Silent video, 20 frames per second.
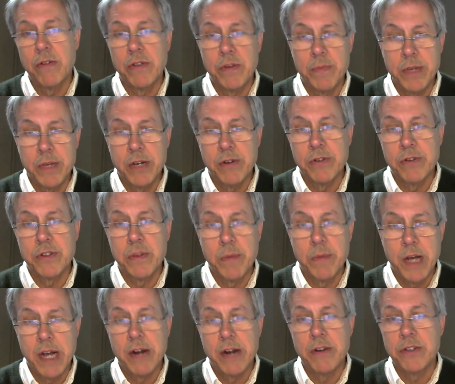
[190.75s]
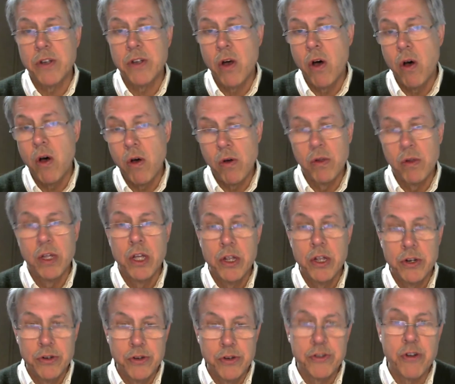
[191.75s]
the bidders, the buyers, all
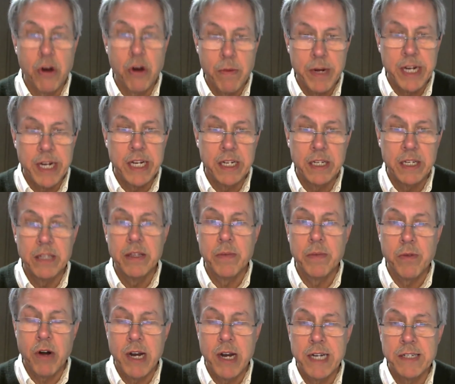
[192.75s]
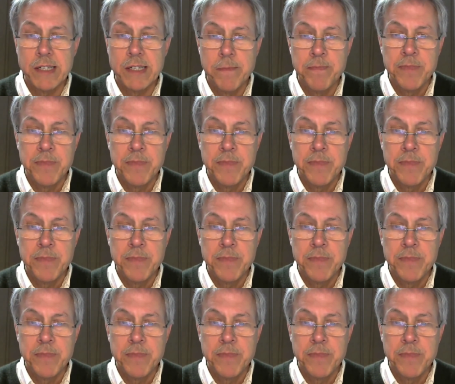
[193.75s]
determining the price.